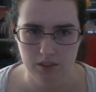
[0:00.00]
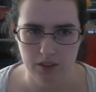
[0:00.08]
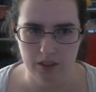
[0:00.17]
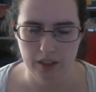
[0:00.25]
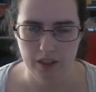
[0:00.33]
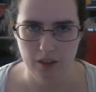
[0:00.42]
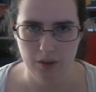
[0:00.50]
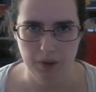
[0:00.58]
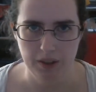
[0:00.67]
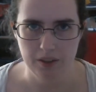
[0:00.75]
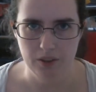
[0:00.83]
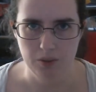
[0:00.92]
It's
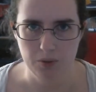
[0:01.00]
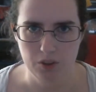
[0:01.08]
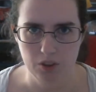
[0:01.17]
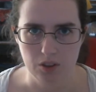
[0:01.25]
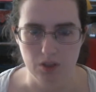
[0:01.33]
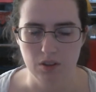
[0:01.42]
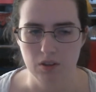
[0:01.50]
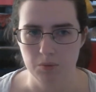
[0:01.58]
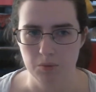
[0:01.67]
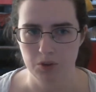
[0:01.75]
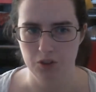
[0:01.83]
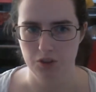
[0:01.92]
taking a while to
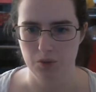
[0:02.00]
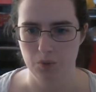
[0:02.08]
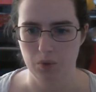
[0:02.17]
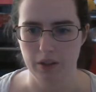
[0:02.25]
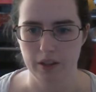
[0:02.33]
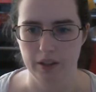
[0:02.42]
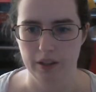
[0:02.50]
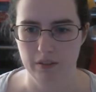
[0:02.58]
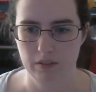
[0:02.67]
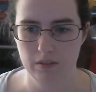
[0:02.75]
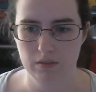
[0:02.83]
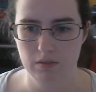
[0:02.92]
install, I'm not sure
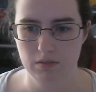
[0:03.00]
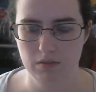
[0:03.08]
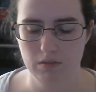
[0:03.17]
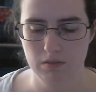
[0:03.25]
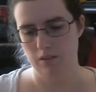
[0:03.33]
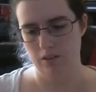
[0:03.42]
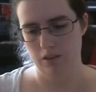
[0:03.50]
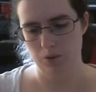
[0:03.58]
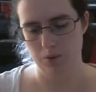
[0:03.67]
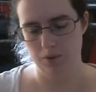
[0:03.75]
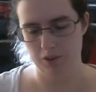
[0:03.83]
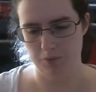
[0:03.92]
why.
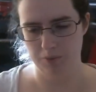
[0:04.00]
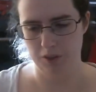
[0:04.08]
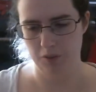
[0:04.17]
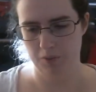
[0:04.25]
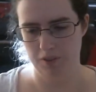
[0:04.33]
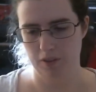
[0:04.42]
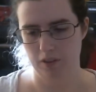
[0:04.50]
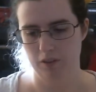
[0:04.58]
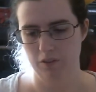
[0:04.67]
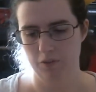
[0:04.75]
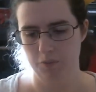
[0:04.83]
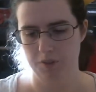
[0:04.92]
You know what this makes me
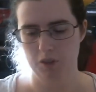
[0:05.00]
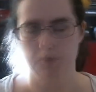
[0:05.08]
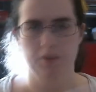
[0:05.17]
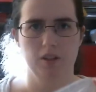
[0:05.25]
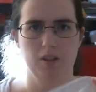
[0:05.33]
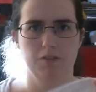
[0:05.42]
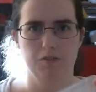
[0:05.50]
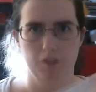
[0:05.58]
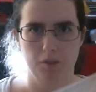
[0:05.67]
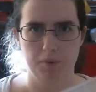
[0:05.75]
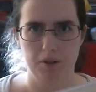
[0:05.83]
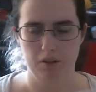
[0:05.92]
think of? It makes me think of
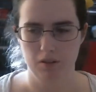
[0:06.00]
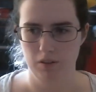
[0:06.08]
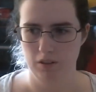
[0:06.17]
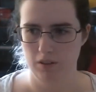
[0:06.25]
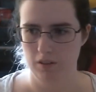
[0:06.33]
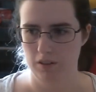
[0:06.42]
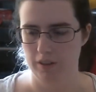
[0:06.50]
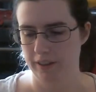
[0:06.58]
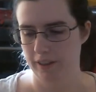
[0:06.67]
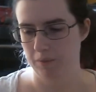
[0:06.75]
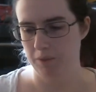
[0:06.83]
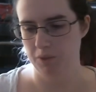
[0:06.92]
Flubber.
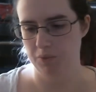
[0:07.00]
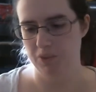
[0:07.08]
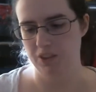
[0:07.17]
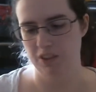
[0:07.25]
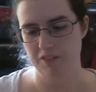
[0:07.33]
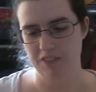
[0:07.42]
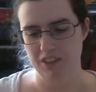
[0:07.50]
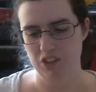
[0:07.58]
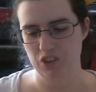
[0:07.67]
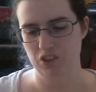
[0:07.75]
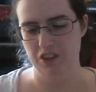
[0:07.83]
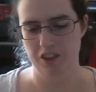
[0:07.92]
And like it makes me think of
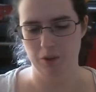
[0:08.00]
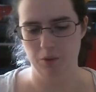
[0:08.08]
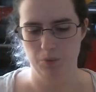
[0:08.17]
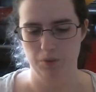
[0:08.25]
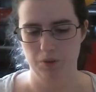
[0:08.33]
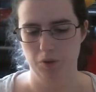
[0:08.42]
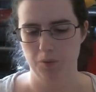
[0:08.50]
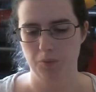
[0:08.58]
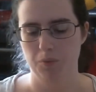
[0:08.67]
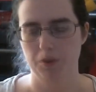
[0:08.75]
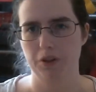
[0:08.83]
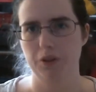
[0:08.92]
that scene where
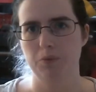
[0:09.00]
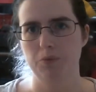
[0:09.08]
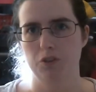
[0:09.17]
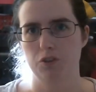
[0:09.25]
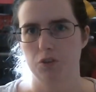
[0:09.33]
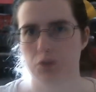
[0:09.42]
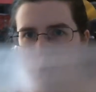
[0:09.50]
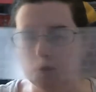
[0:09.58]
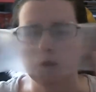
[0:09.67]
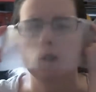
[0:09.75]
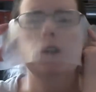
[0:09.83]
Robin Williams just goes